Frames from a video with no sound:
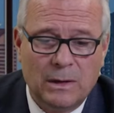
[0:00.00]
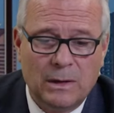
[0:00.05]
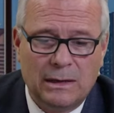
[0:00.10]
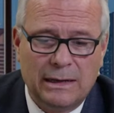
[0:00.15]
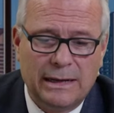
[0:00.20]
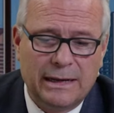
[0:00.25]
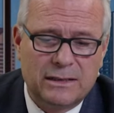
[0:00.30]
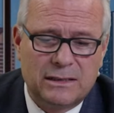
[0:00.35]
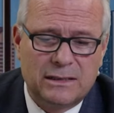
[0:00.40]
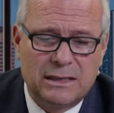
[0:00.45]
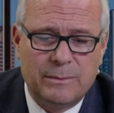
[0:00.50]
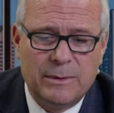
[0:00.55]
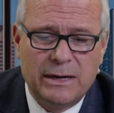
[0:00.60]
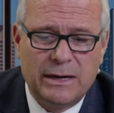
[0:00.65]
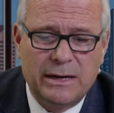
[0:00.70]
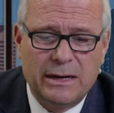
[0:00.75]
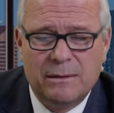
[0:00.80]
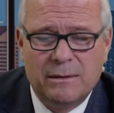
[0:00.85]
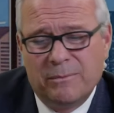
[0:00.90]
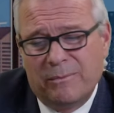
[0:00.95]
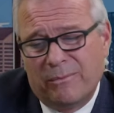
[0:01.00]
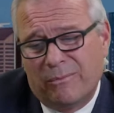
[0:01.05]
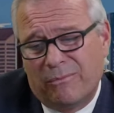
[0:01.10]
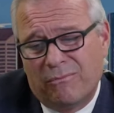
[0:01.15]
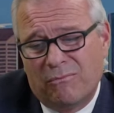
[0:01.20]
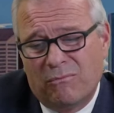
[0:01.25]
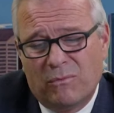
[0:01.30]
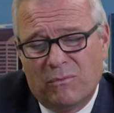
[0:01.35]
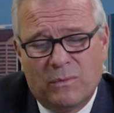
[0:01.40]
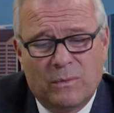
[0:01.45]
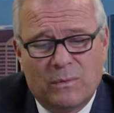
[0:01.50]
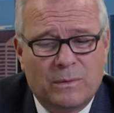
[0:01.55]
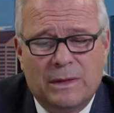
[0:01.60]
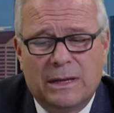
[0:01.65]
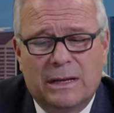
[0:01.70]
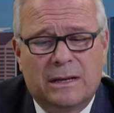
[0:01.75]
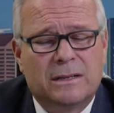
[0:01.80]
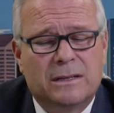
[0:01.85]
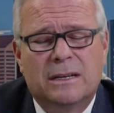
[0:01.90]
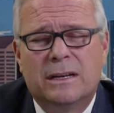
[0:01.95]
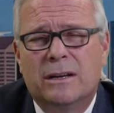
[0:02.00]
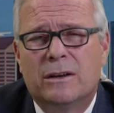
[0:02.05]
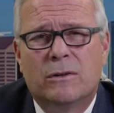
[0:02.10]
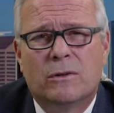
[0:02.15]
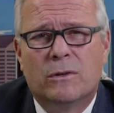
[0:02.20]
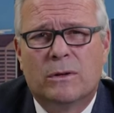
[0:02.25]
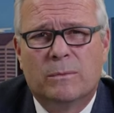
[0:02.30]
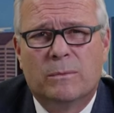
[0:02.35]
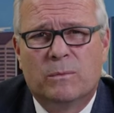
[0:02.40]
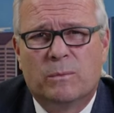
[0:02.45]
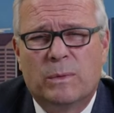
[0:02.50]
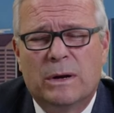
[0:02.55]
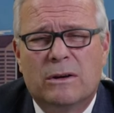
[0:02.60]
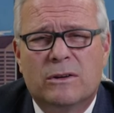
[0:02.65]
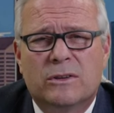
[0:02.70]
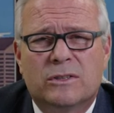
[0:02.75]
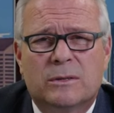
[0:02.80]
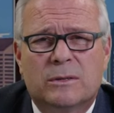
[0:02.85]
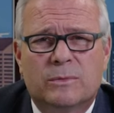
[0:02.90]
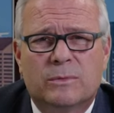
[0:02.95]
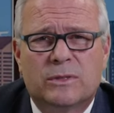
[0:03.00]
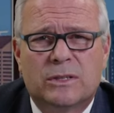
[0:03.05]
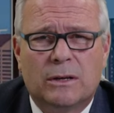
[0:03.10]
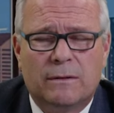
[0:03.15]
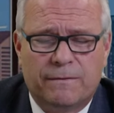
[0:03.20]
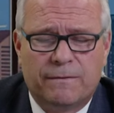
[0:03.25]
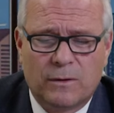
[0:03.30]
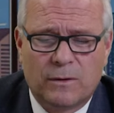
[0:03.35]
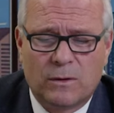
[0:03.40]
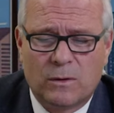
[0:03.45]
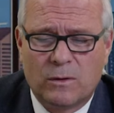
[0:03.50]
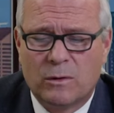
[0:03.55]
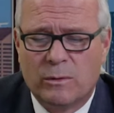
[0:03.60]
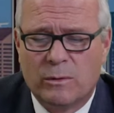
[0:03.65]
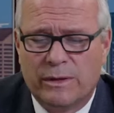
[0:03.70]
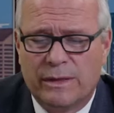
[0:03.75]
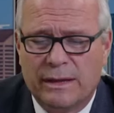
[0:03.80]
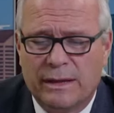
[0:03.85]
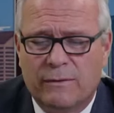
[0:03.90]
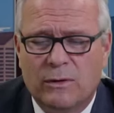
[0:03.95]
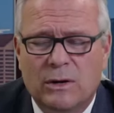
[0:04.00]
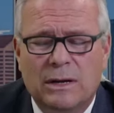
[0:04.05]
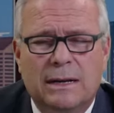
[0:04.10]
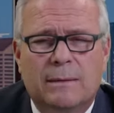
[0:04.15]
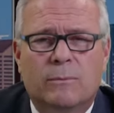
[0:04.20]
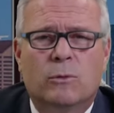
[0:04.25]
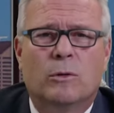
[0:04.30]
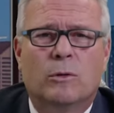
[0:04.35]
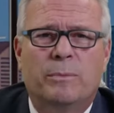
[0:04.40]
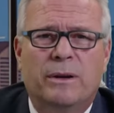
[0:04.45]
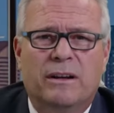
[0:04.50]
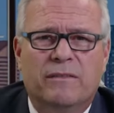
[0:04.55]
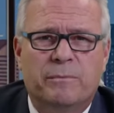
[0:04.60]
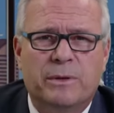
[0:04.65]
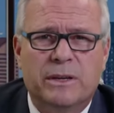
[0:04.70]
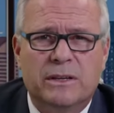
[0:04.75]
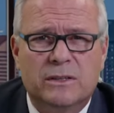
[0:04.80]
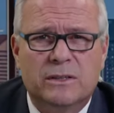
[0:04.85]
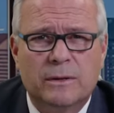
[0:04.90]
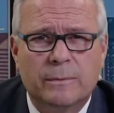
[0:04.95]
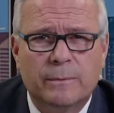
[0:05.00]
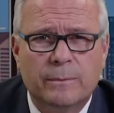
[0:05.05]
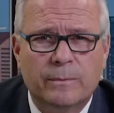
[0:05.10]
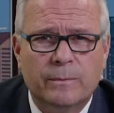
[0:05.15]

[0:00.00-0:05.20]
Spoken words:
Legacy media, they continue to embarrass themselves further with every liberal puff piece.